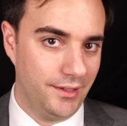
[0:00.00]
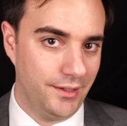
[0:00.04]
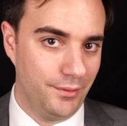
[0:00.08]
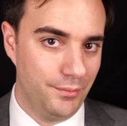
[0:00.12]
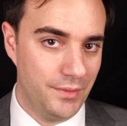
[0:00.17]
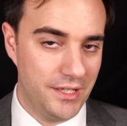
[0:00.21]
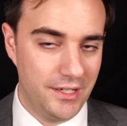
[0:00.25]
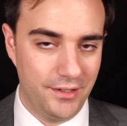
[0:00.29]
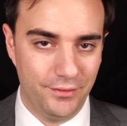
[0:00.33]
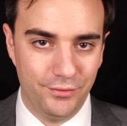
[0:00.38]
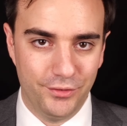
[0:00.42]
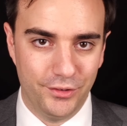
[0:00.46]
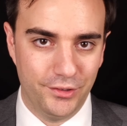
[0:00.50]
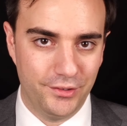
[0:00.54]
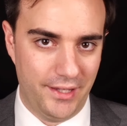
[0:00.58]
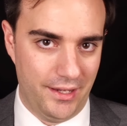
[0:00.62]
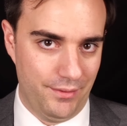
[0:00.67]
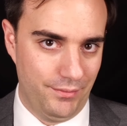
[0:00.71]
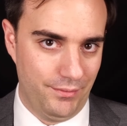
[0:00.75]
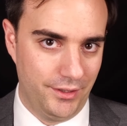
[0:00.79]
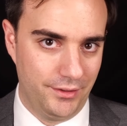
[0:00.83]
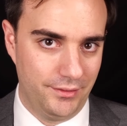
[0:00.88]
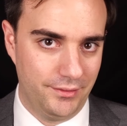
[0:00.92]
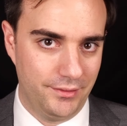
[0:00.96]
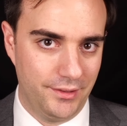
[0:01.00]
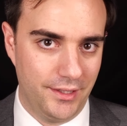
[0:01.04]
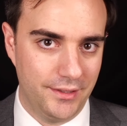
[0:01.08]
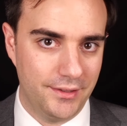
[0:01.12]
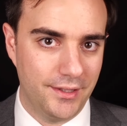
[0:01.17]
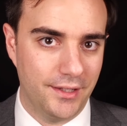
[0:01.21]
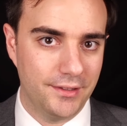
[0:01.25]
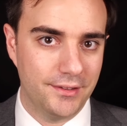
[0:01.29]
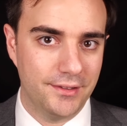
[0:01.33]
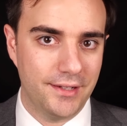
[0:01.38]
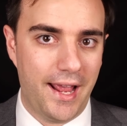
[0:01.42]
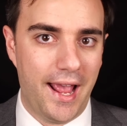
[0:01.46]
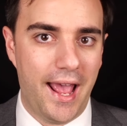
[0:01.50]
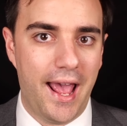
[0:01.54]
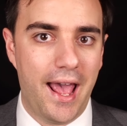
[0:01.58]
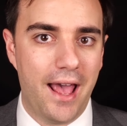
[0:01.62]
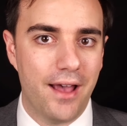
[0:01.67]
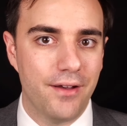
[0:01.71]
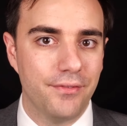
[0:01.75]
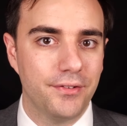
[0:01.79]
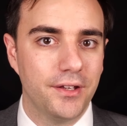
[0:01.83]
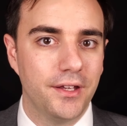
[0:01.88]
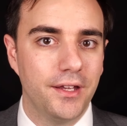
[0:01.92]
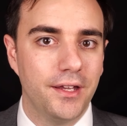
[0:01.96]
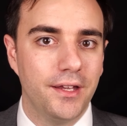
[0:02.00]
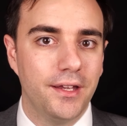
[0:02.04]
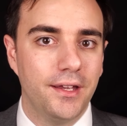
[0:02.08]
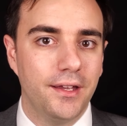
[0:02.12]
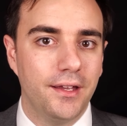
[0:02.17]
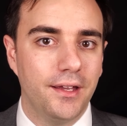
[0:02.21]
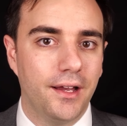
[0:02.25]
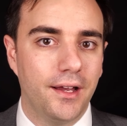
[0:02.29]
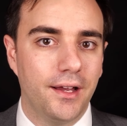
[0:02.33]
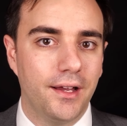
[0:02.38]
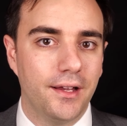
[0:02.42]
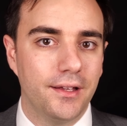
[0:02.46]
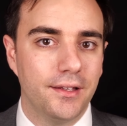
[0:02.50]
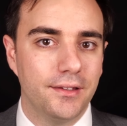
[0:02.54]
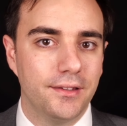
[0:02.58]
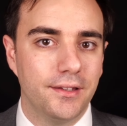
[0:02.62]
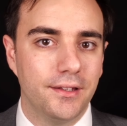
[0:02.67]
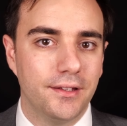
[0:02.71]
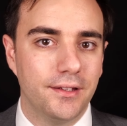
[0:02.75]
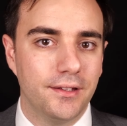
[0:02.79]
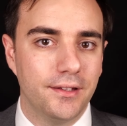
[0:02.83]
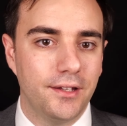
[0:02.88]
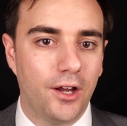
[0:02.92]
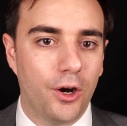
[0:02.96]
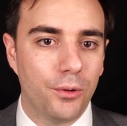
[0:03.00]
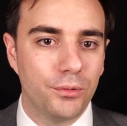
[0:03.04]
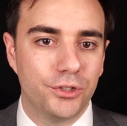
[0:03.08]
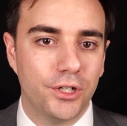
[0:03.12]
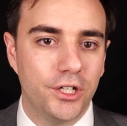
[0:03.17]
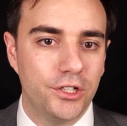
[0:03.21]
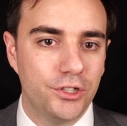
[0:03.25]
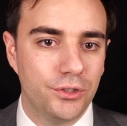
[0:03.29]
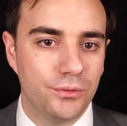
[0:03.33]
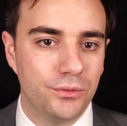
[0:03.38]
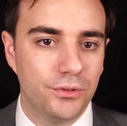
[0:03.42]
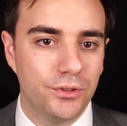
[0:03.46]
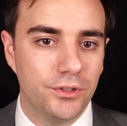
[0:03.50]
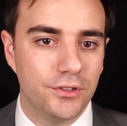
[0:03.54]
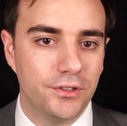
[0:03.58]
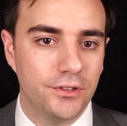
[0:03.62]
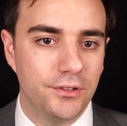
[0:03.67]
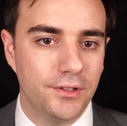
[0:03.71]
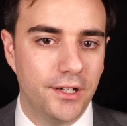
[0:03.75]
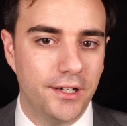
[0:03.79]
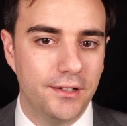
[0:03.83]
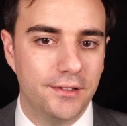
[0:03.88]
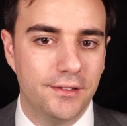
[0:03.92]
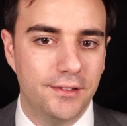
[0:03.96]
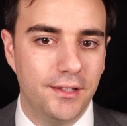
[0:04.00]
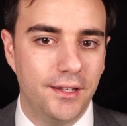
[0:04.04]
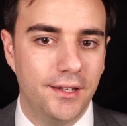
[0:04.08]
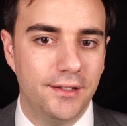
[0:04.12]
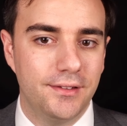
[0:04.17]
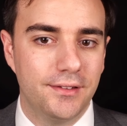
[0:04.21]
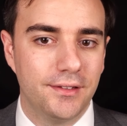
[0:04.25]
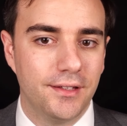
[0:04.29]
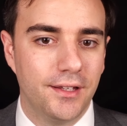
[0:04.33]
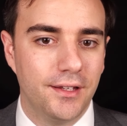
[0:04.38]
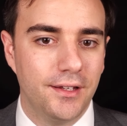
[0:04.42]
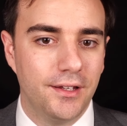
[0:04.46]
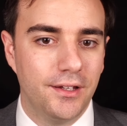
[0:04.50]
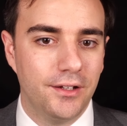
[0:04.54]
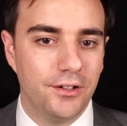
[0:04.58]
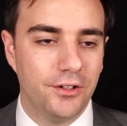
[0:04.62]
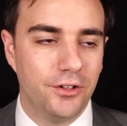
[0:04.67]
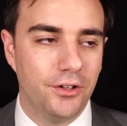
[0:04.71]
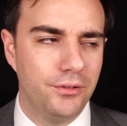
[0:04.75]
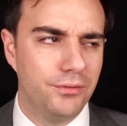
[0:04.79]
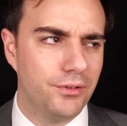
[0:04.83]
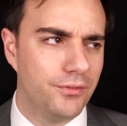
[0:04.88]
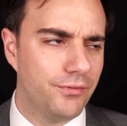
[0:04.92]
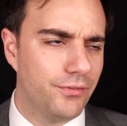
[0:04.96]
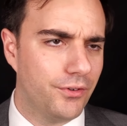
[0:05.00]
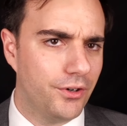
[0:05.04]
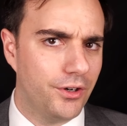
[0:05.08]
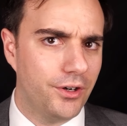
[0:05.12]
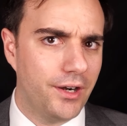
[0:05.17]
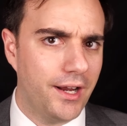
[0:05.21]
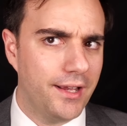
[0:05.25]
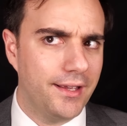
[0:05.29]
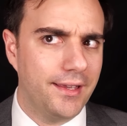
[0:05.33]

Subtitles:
a meaningful statement. It doesn't have the arbitration rules of the United States could refer, I